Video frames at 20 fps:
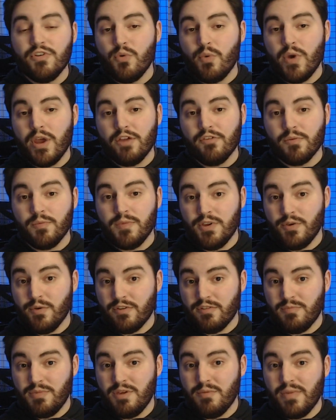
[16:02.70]
away from
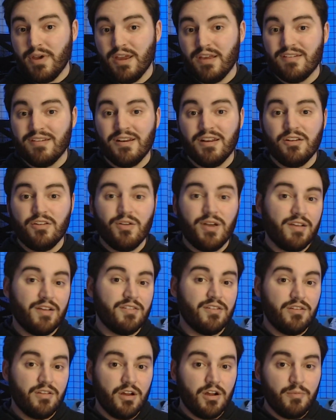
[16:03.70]
USB mics and into
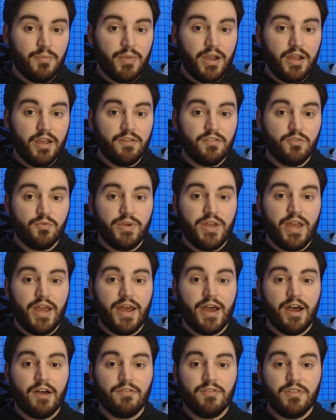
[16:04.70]
XLR mics, we
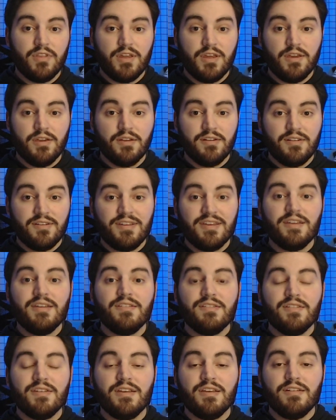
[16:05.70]
have the
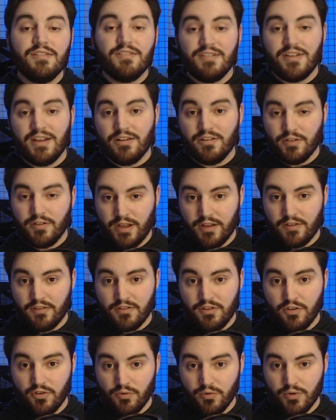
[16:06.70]
TZ Stellar
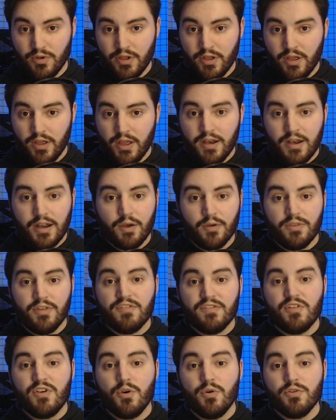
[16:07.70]
X2. Now
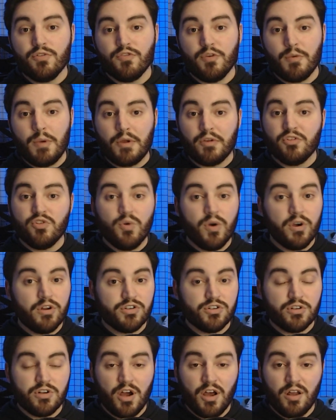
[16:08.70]
this goes for about
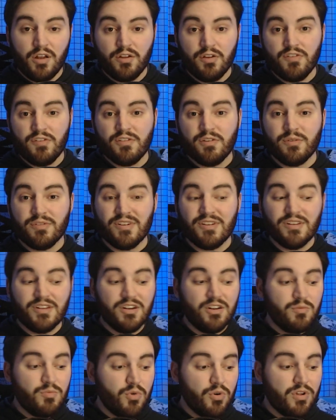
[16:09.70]
$200, so it's a
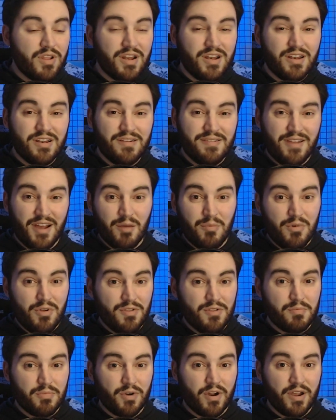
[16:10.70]
little more than double
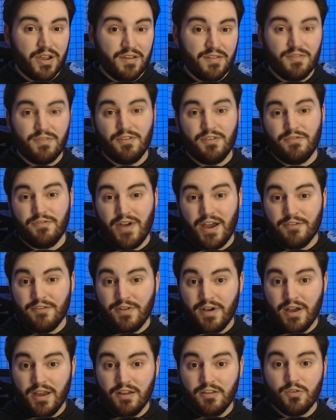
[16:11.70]
the price of the
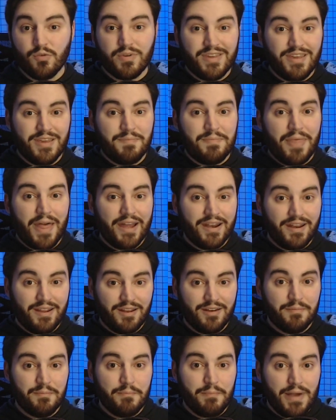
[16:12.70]
Fifine, so keep that
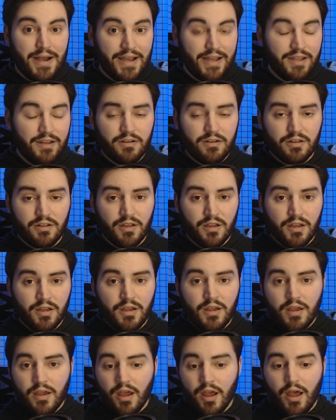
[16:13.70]
in mind.
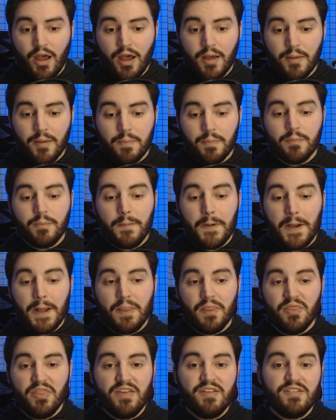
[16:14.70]

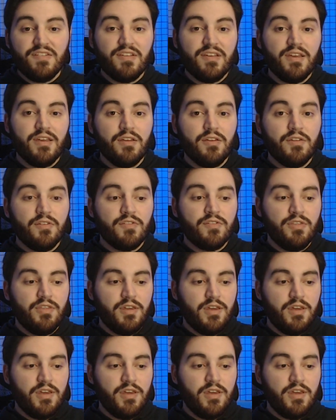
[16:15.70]
But this is